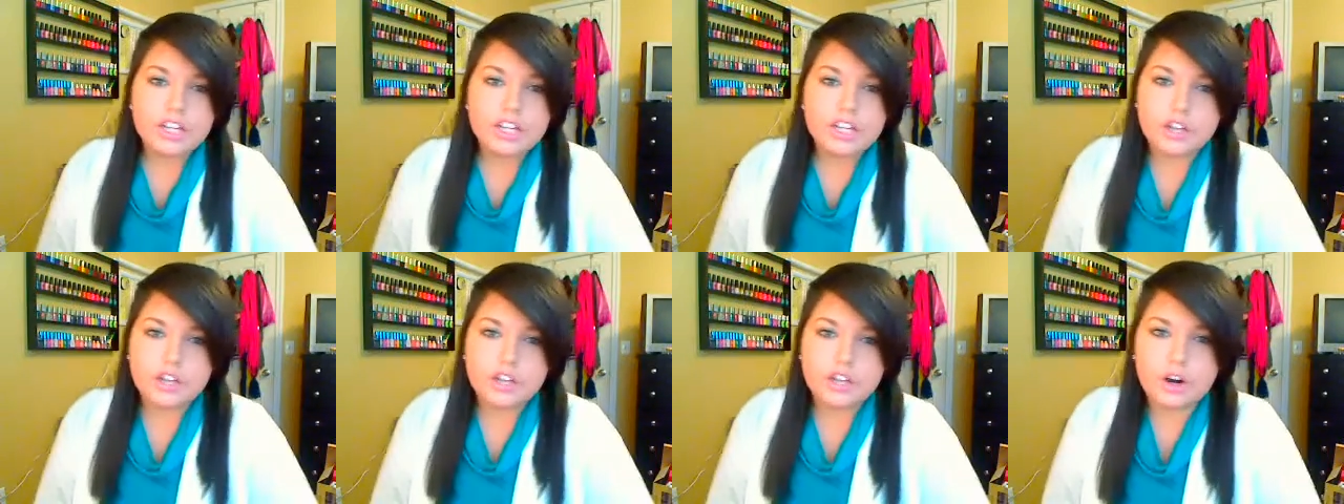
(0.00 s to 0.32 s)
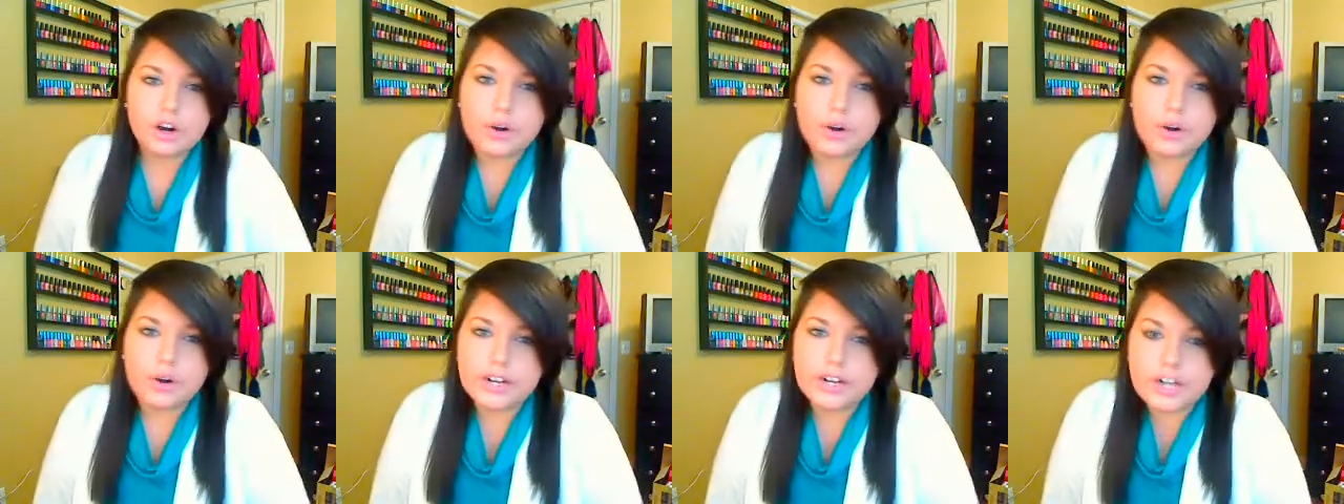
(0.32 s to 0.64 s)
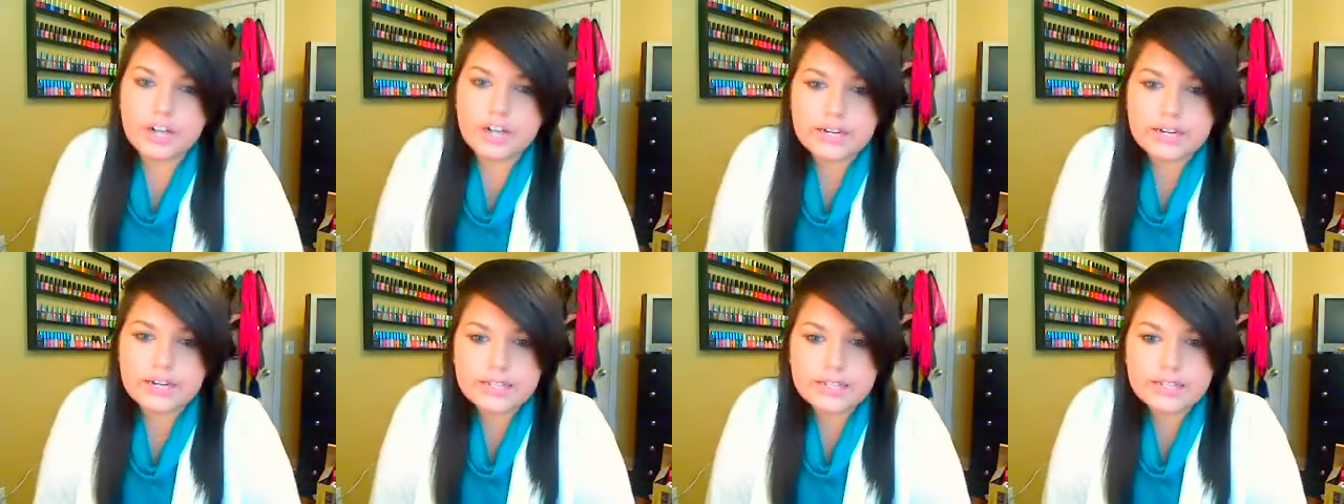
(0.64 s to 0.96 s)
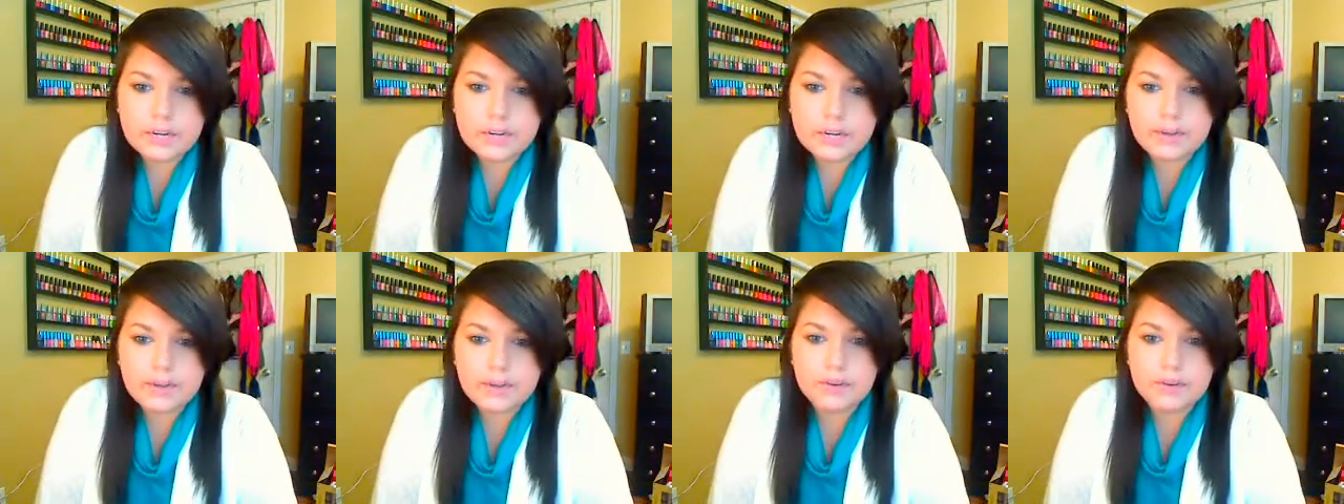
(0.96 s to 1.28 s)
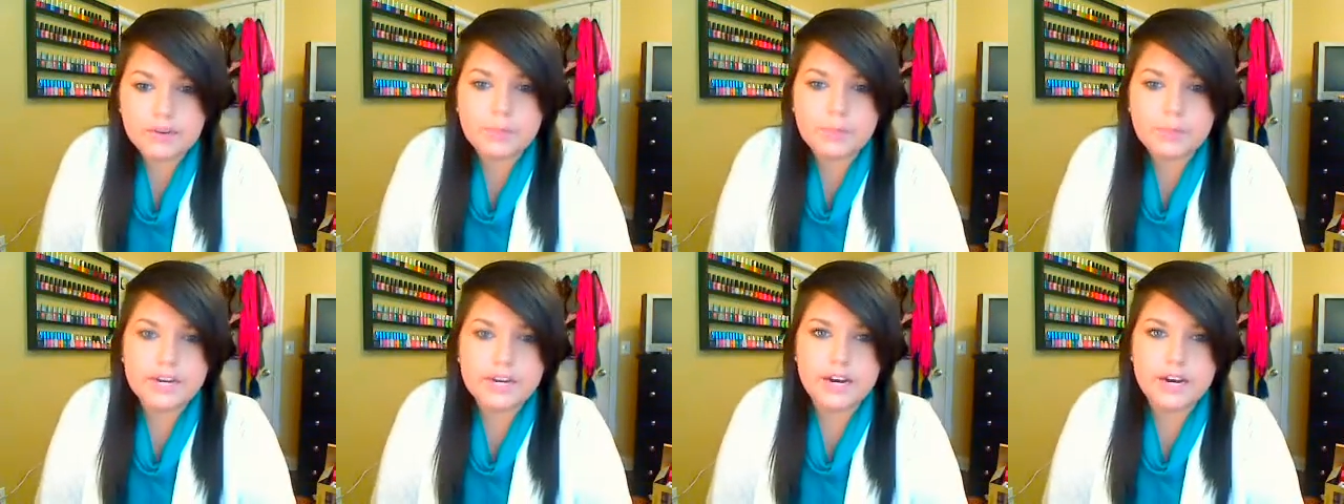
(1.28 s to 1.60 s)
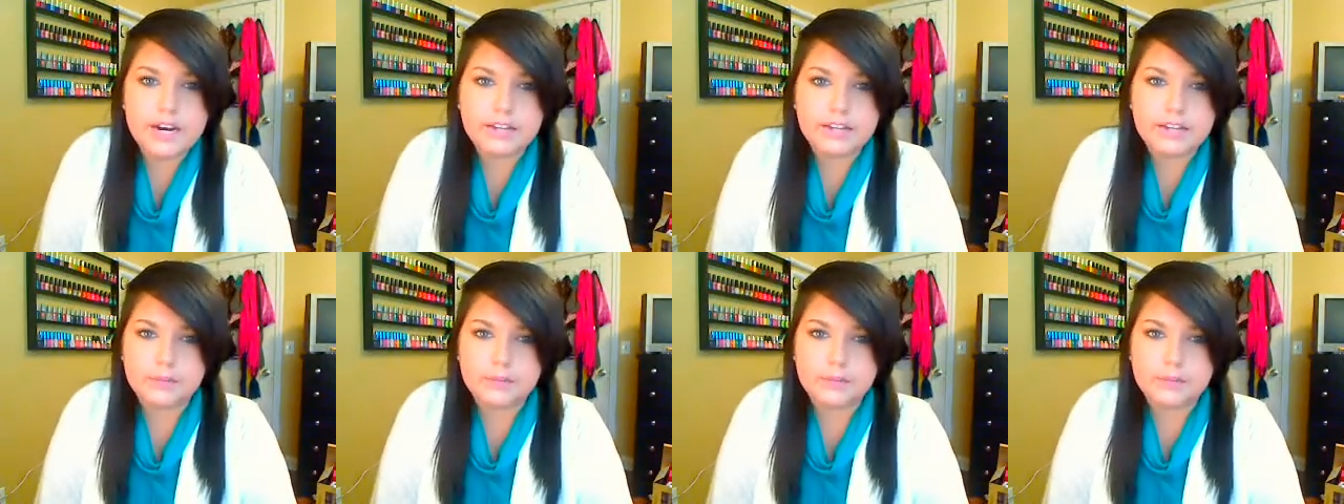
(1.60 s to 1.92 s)
So I try to stay away from
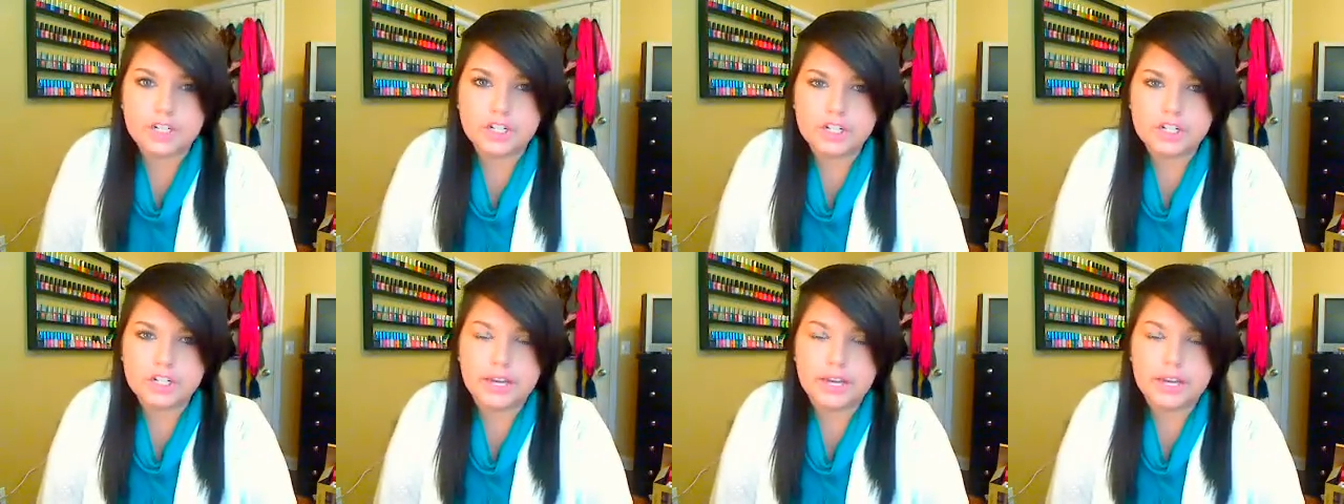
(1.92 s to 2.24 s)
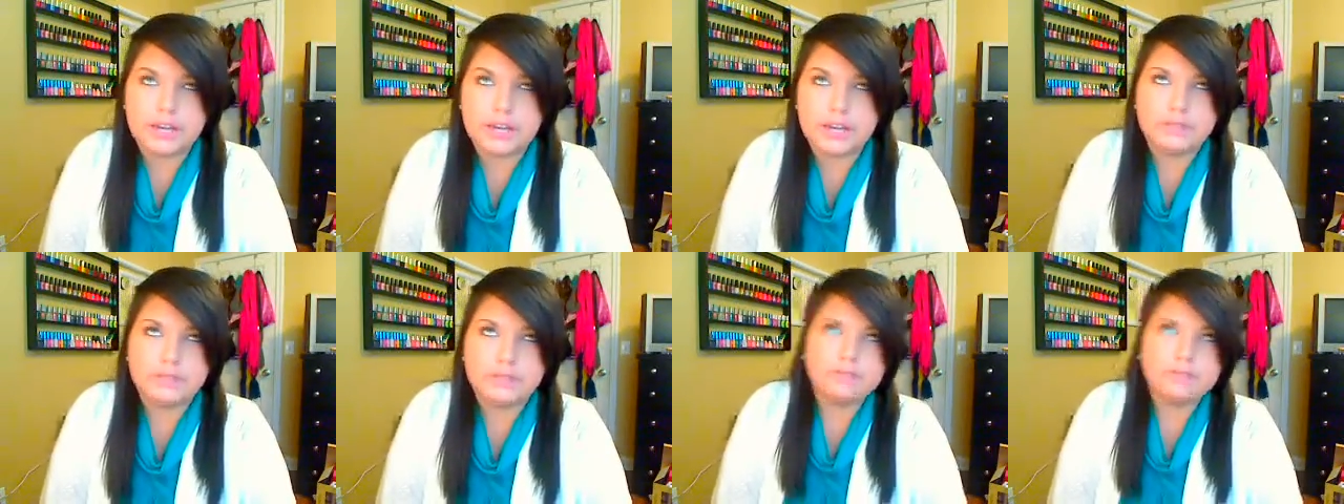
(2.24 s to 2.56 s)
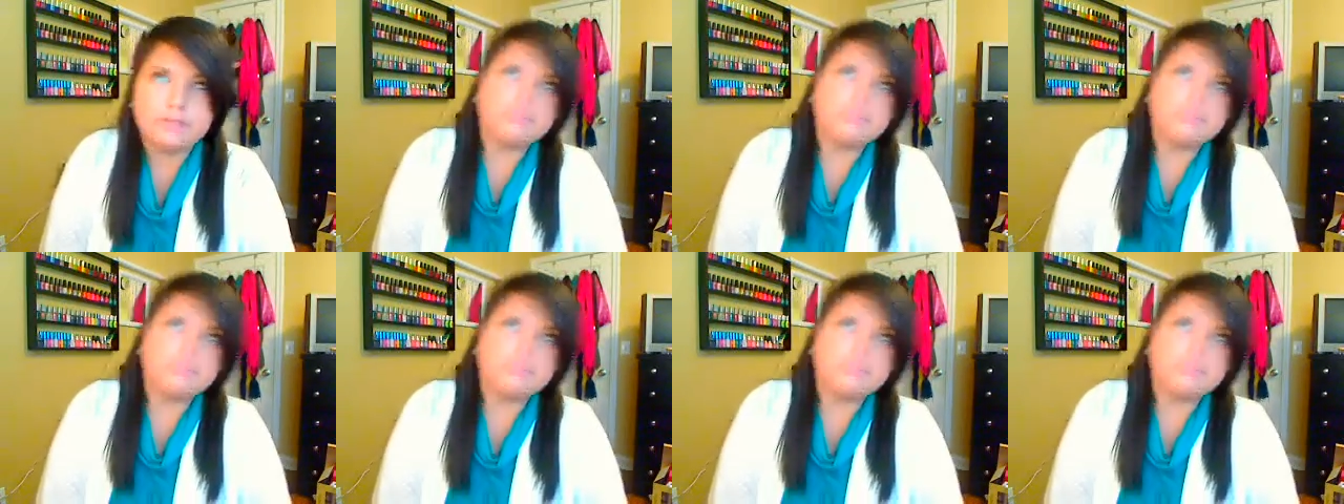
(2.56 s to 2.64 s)
dairy as much as I